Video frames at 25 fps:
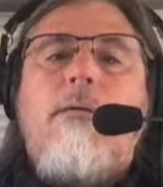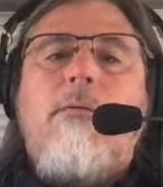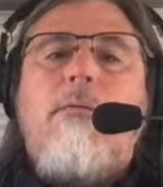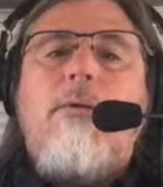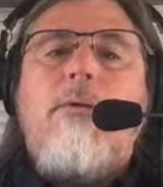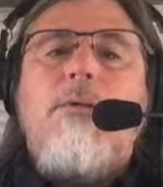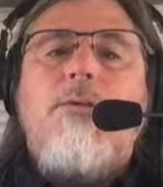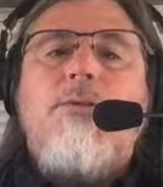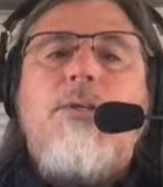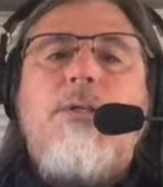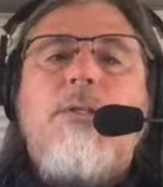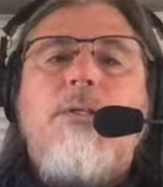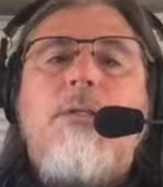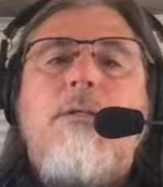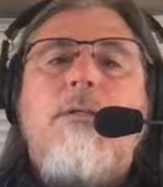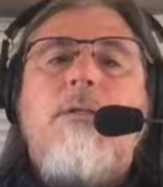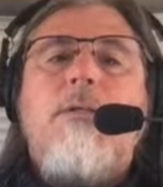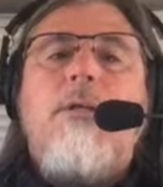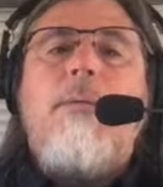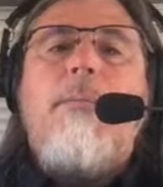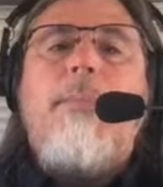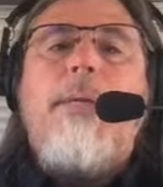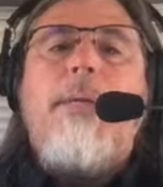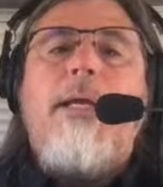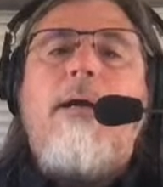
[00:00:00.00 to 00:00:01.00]
resistance is
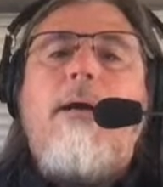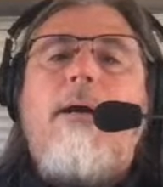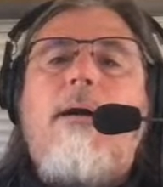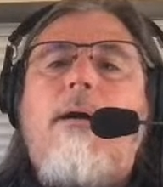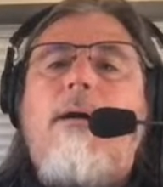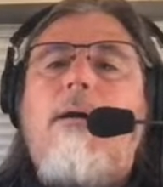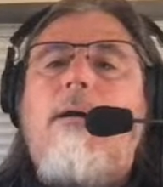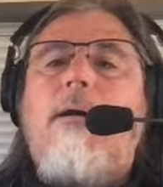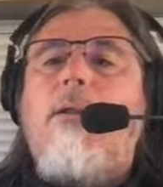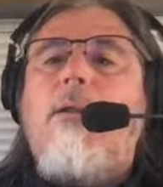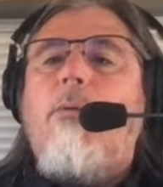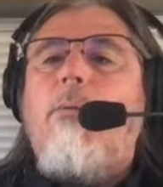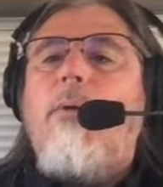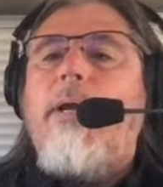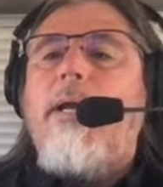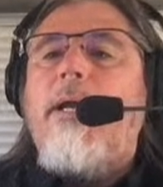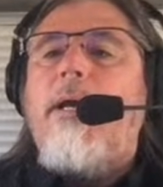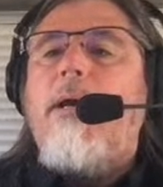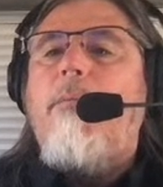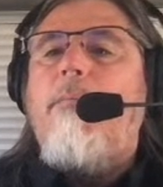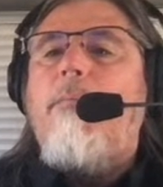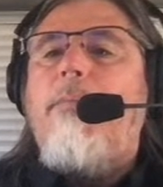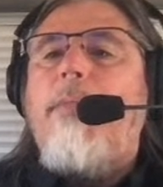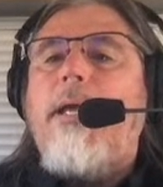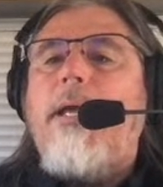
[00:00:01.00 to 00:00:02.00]
going to be all the
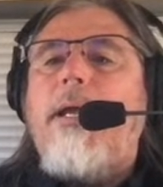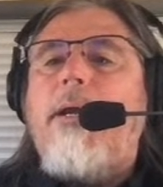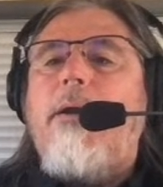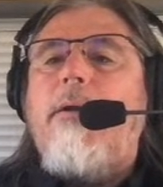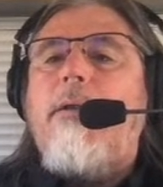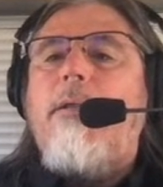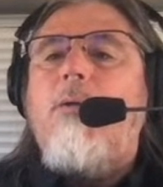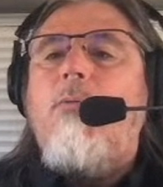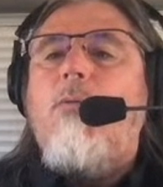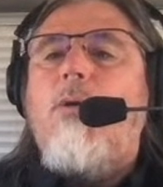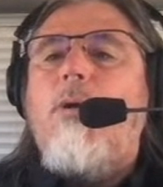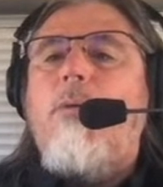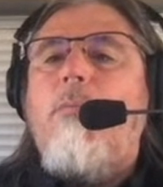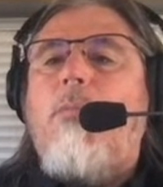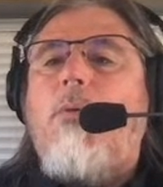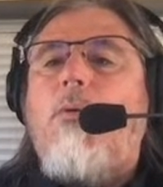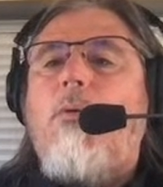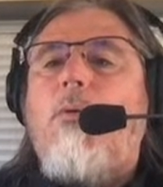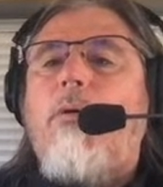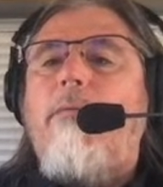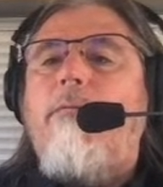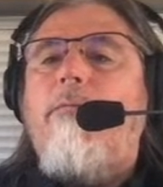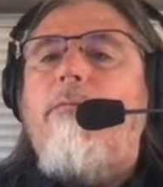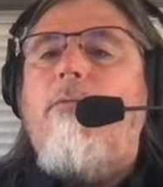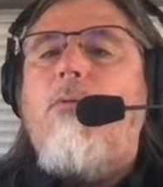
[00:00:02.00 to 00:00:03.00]
way up there at the
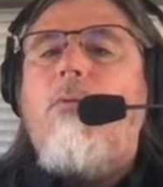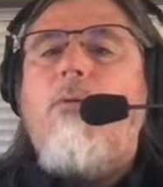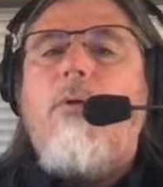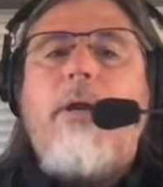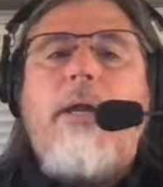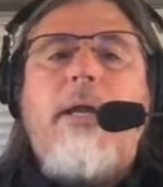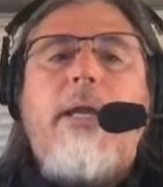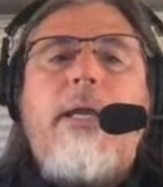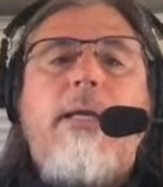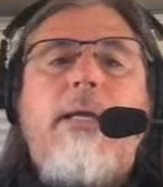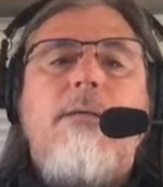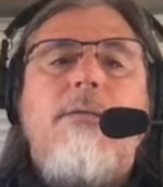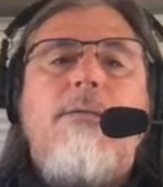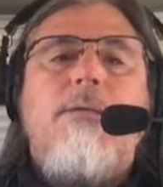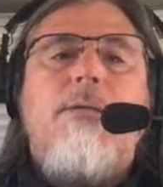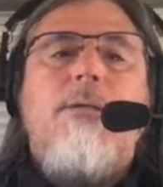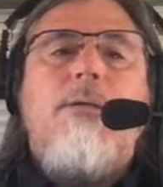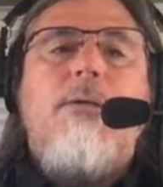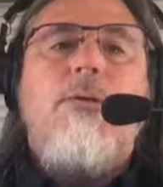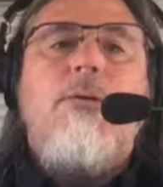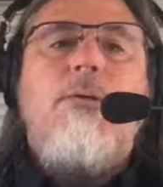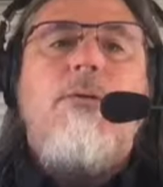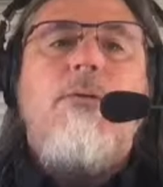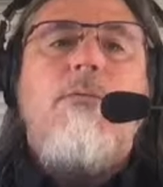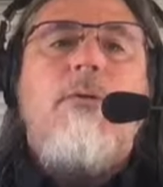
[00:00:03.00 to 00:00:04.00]

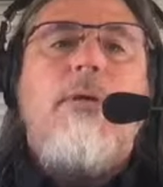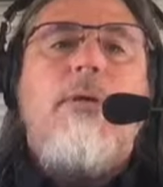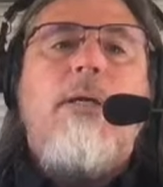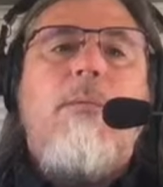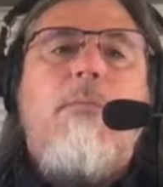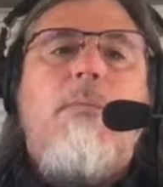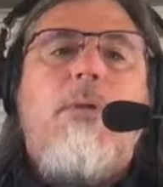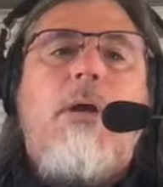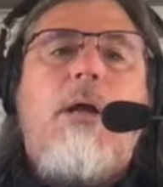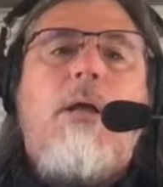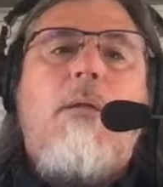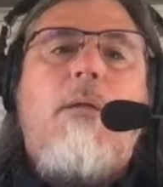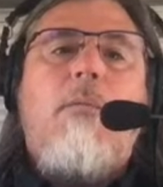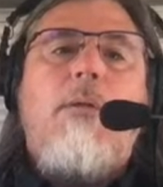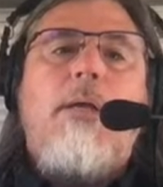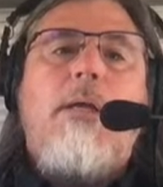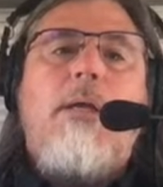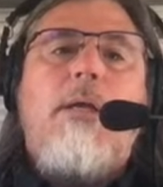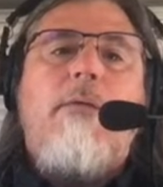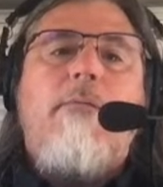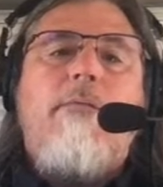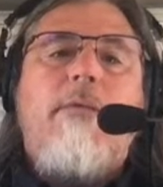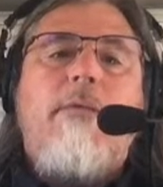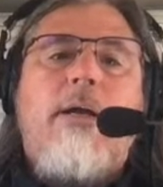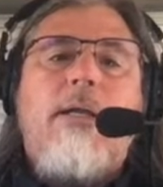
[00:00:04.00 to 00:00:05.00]
1.482. We could
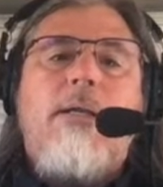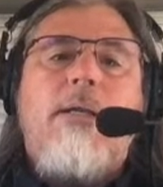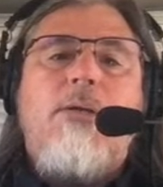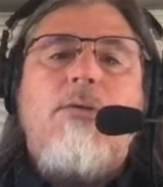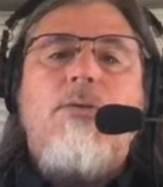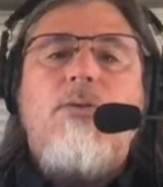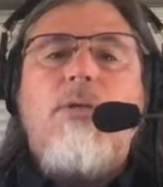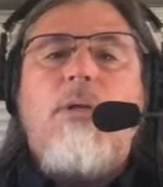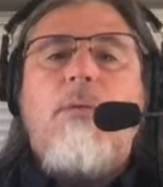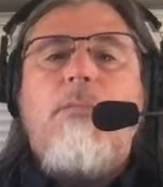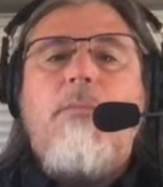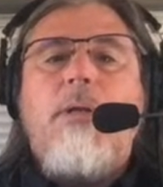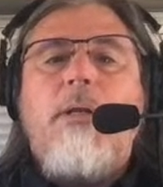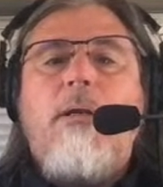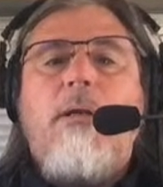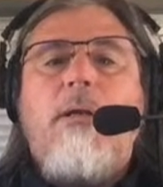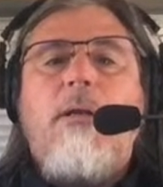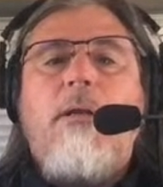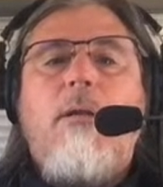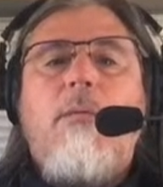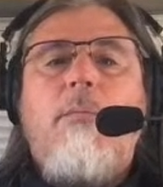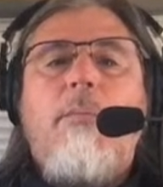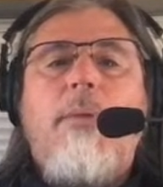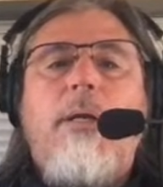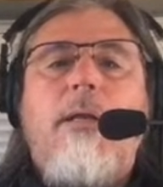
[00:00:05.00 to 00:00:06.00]
probably find you something a
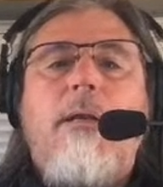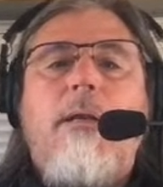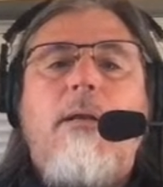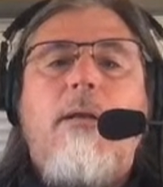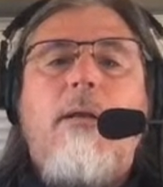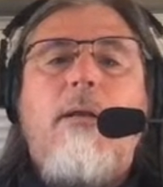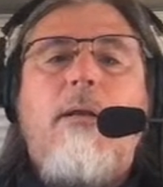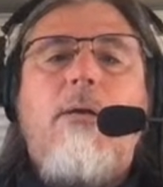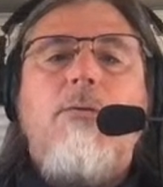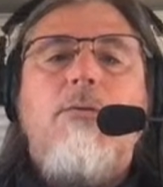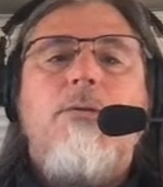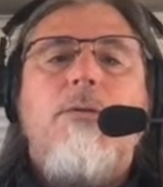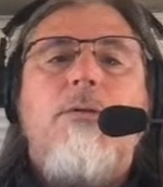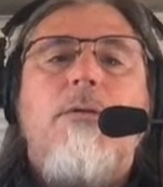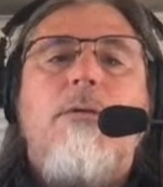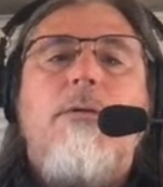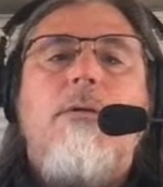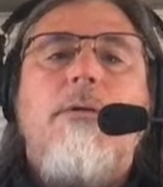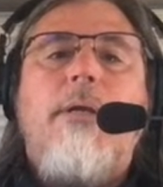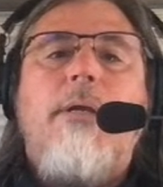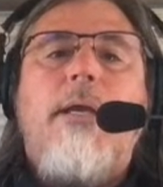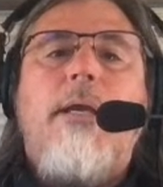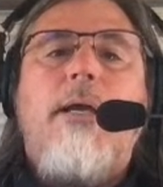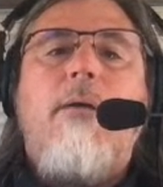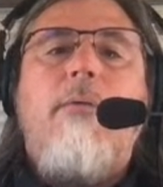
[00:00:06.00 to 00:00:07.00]
little bit
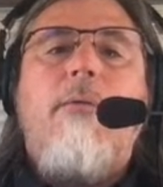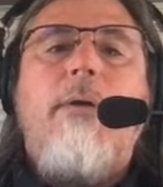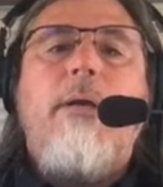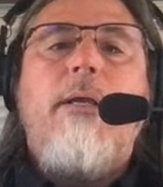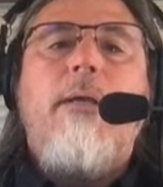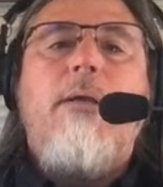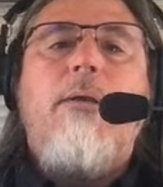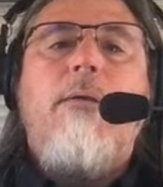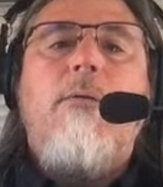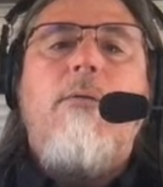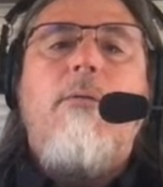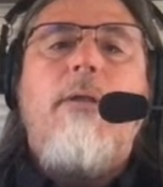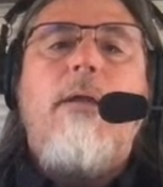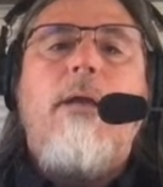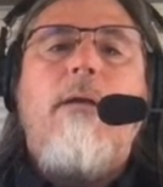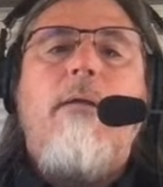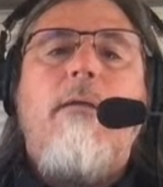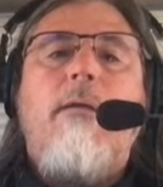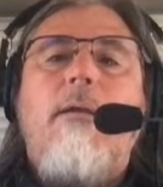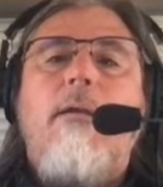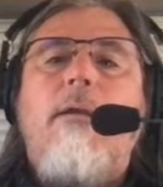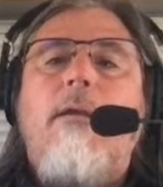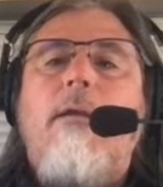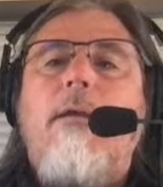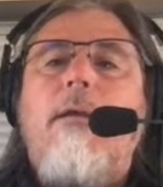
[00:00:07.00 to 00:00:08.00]
closer. Yeah, we could do that.